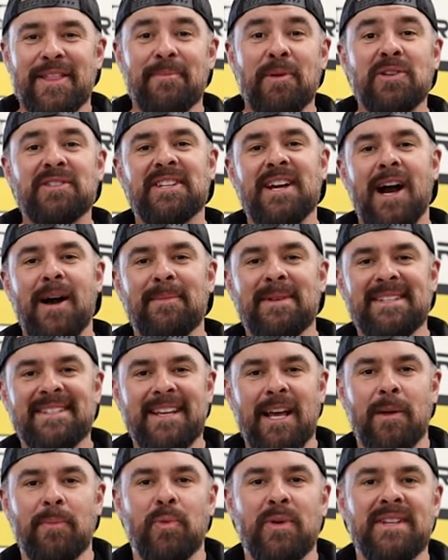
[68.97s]
The most common
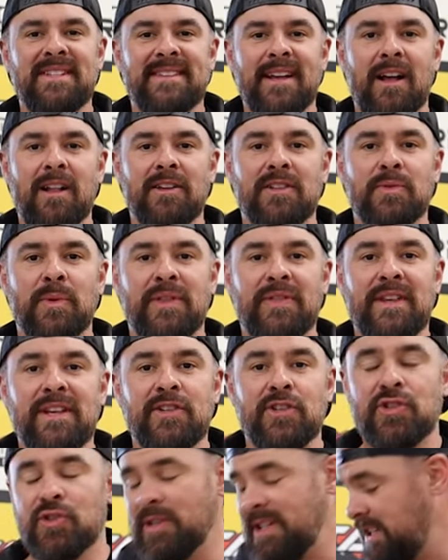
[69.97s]
setup we sell is with
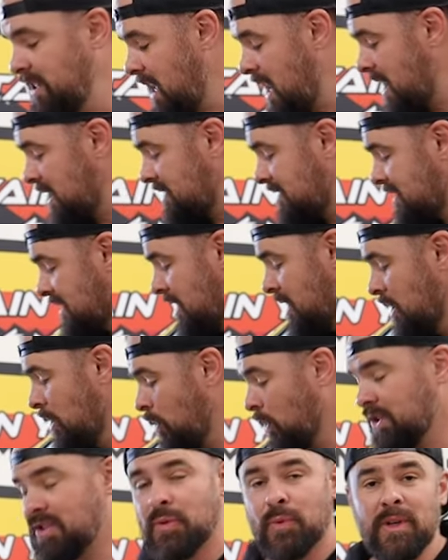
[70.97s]
these Streetlocks.
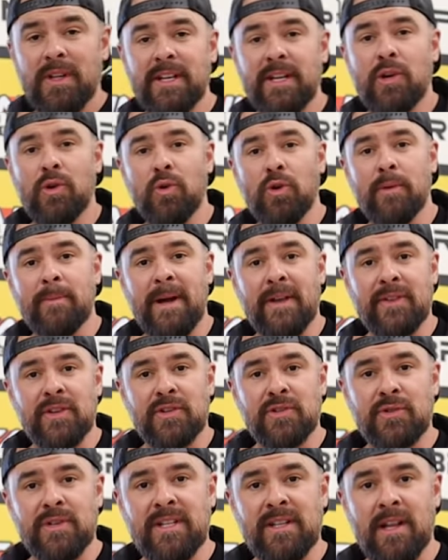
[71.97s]
What's really cool about the
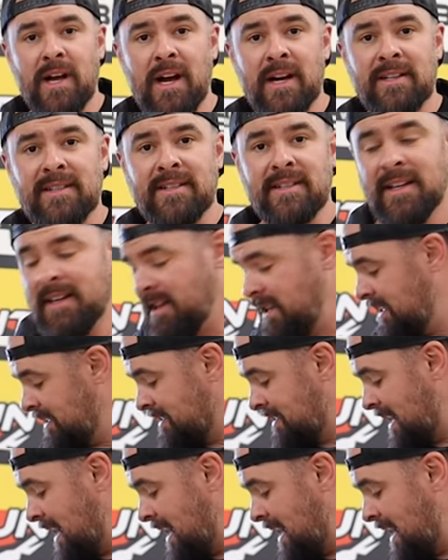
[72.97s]
Streetlocks is